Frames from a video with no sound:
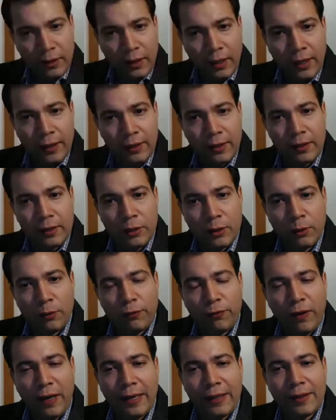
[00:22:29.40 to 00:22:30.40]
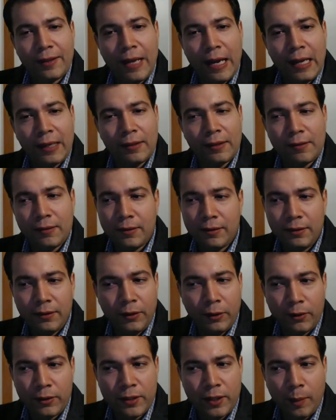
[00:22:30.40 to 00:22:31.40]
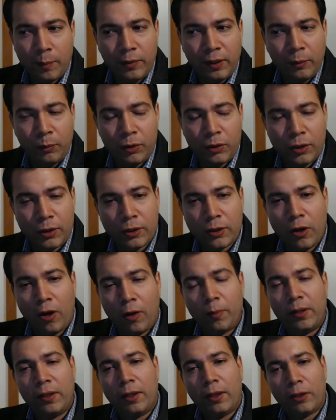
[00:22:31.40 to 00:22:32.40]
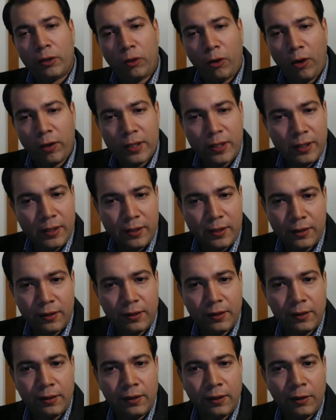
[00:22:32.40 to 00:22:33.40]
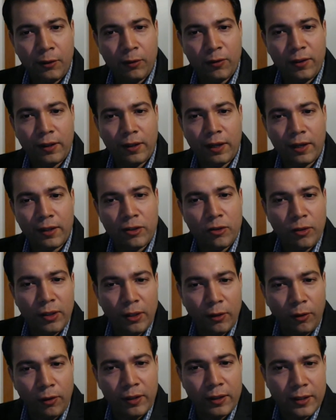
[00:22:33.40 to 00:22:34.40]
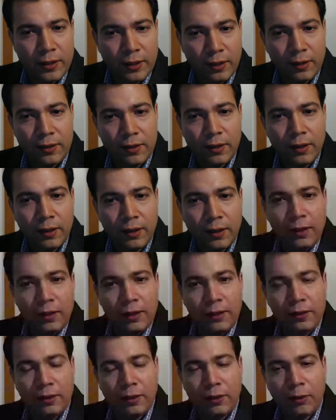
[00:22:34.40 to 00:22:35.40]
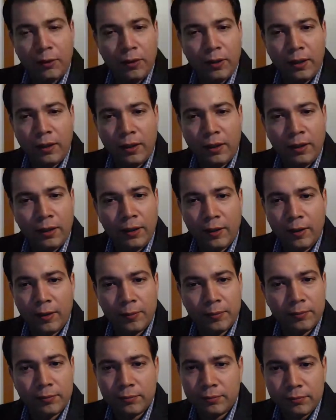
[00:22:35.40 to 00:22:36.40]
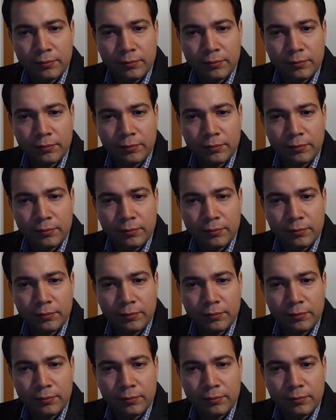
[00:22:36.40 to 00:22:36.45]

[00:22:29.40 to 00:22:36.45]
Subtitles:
And do you find that something which is common across the country, or is it you know uh,